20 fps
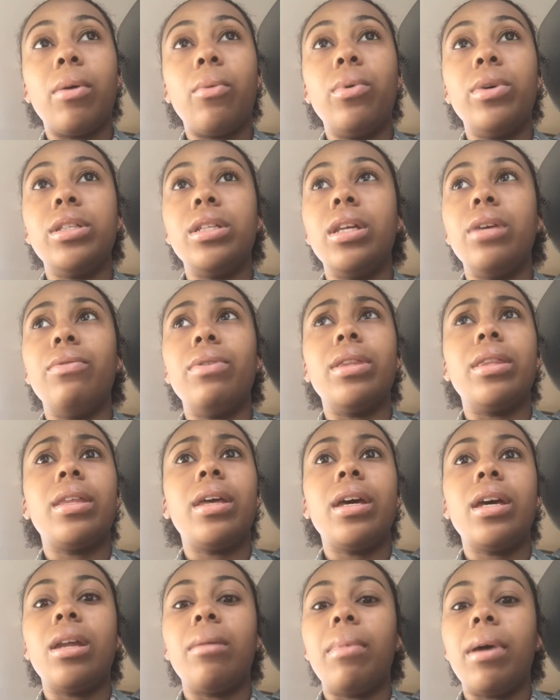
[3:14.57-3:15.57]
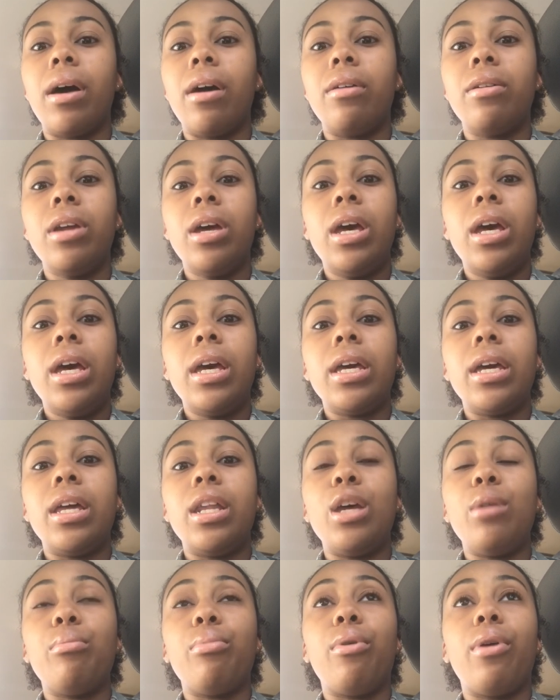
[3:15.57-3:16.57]
I wasn't even thinking about
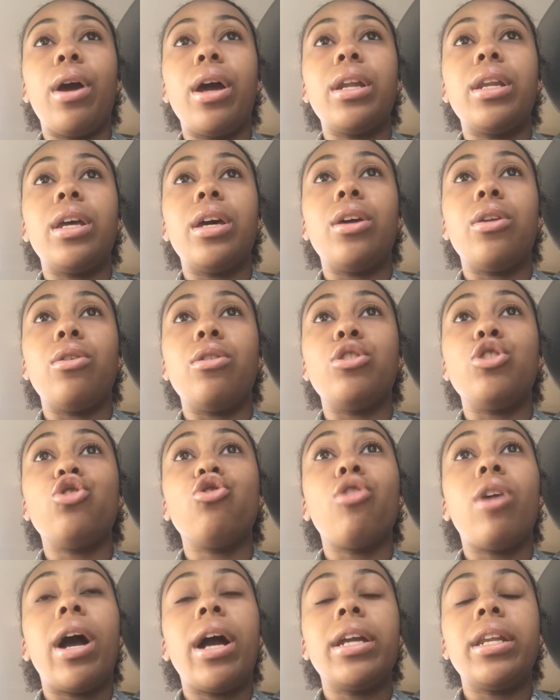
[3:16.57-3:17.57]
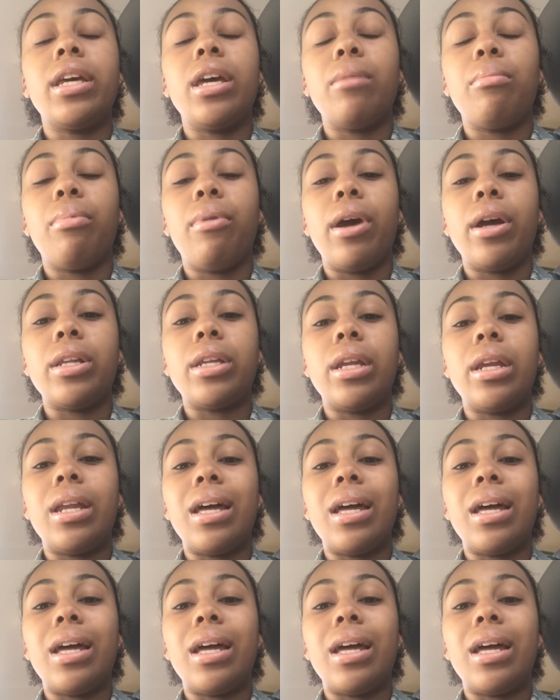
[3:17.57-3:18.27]
getting pregnant or trying to get pregnant,